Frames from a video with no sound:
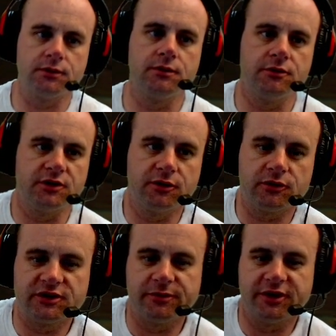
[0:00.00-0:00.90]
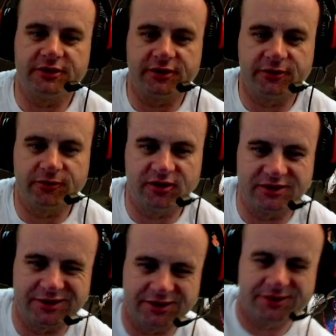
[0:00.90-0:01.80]
But there was a minute there where I was
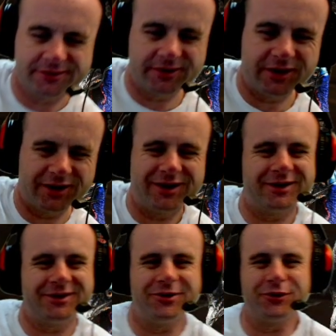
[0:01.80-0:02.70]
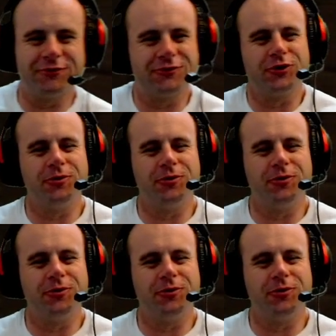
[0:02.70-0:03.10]
like, I could go for a